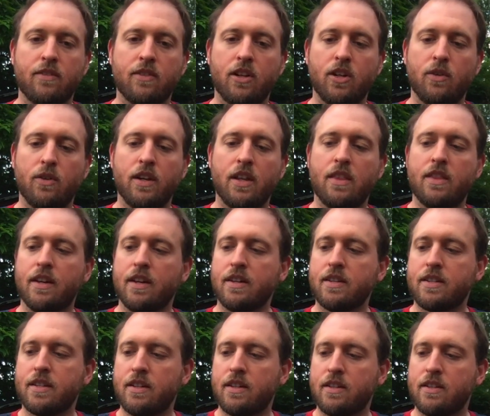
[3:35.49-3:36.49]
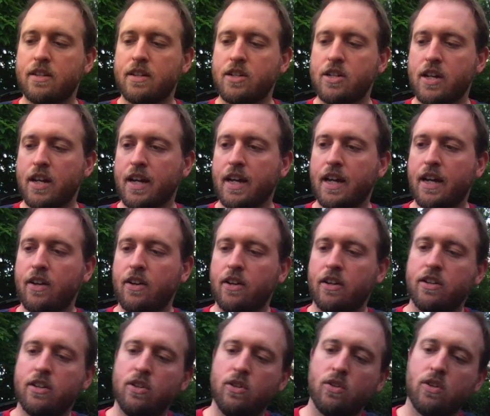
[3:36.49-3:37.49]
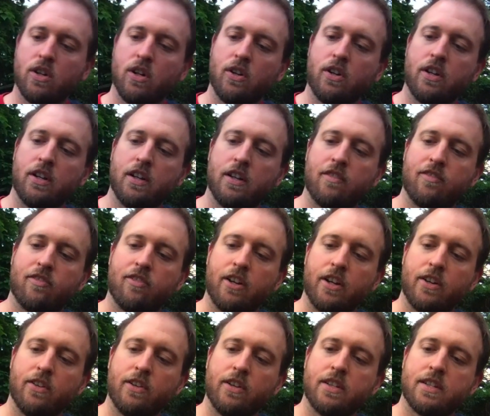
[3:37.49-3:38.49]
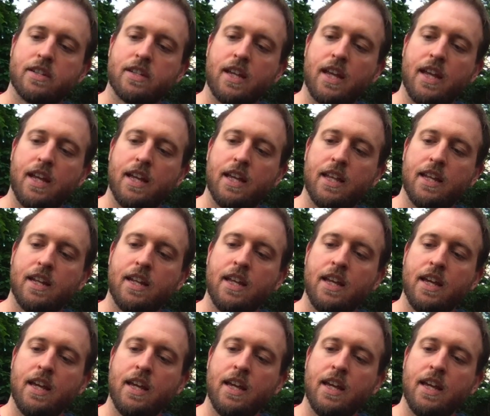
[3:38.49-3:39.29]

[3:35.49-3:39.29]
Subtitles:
You know, anything to check out a new coconut fragrance. And